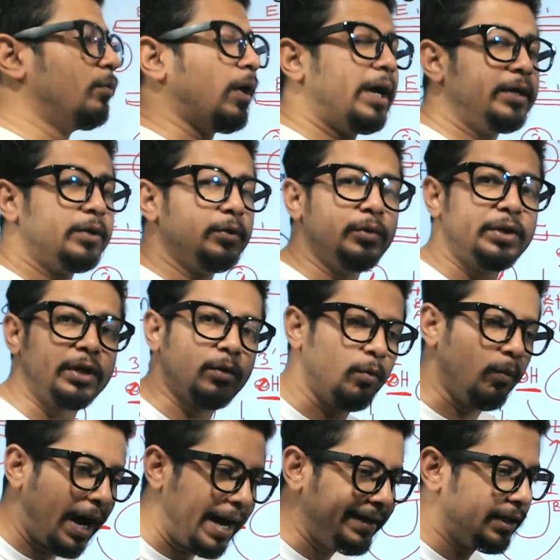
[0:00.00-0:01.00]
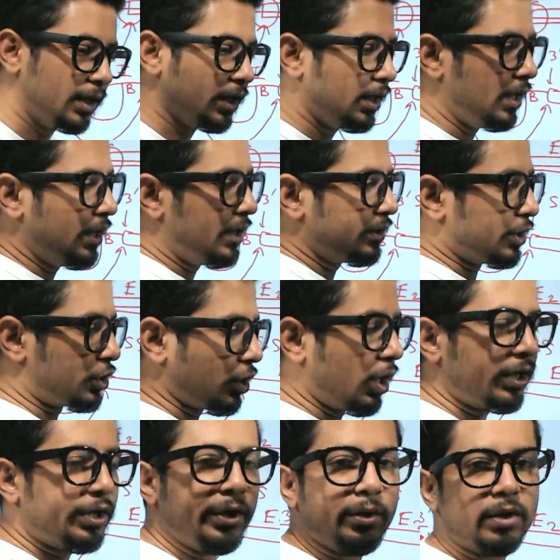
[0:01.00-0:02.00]
why do you require the
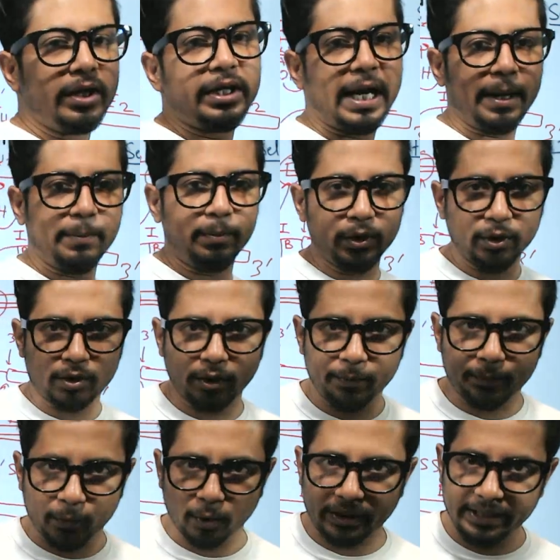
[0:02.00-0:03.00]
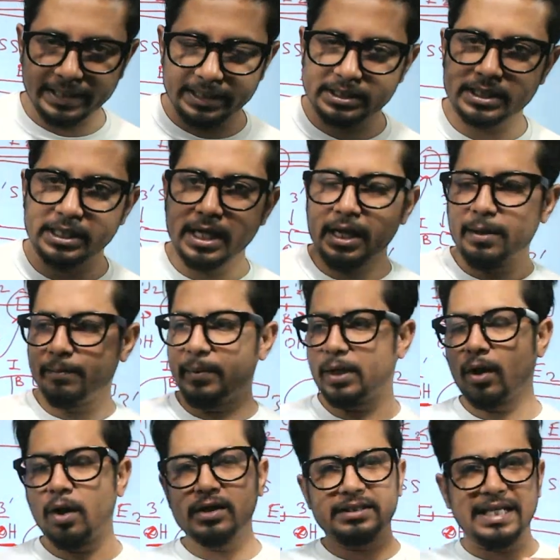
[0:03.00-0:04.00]
short nuclear ribonucleoproteins?
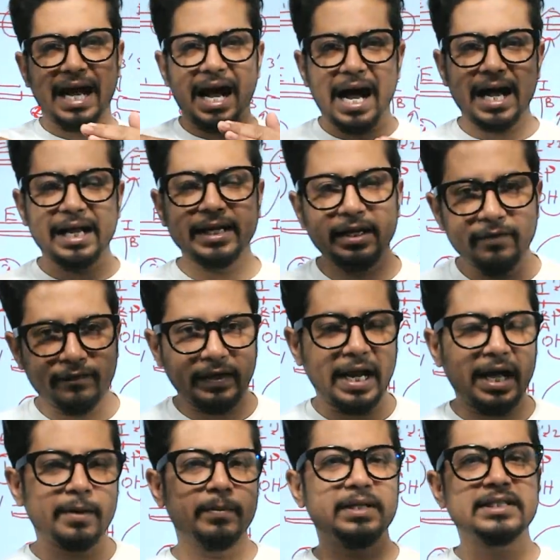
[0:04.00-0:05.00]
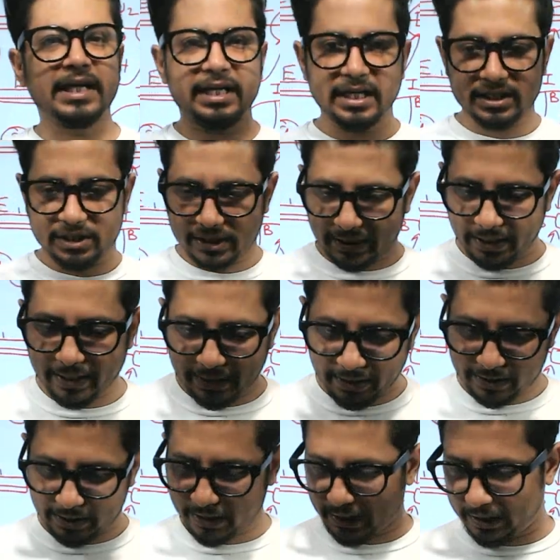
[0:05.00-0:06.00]
Because the RNA fragments that are
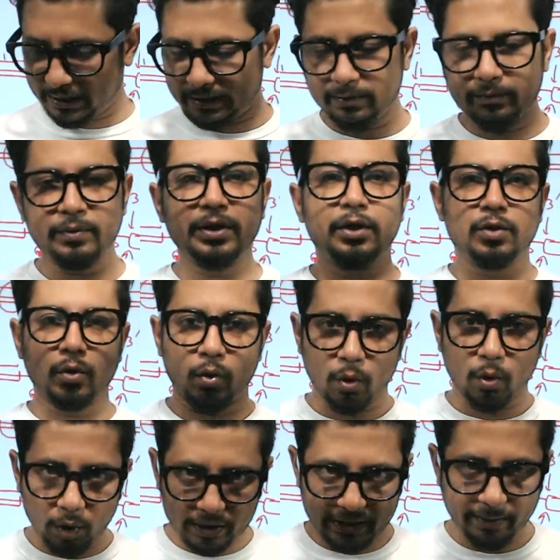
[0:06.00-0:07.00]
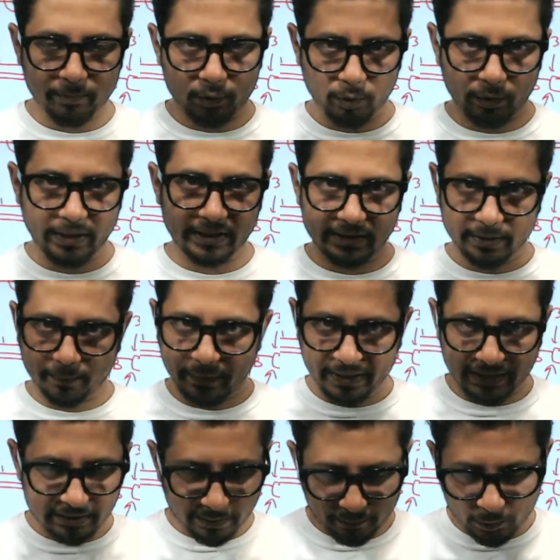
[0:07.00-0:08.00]
generated, we need to hold them together,
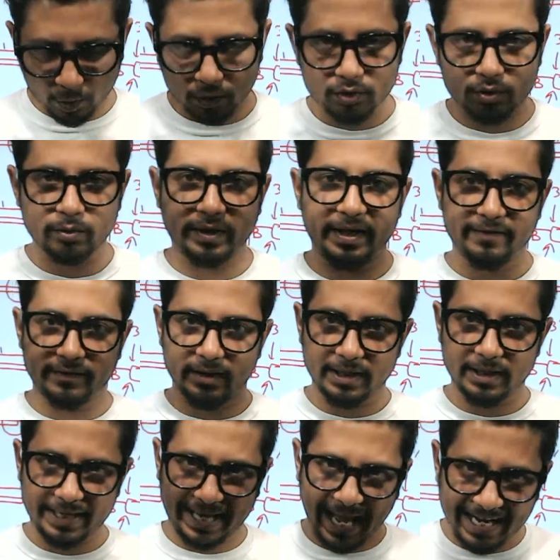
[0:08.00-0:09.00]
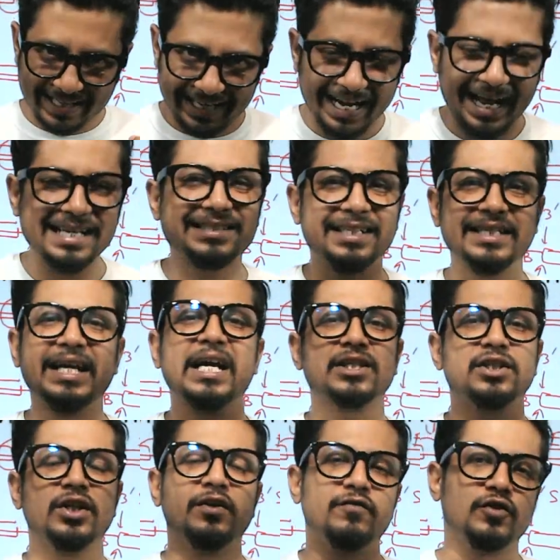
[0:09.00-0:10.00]
bring them close together, catalyze the
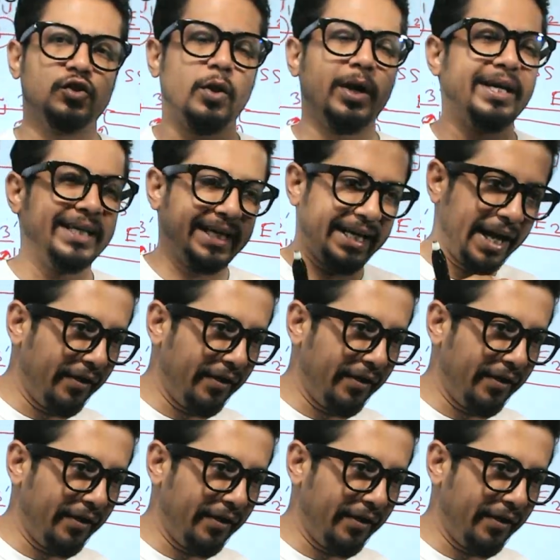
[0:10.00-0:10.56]
reaction of joining and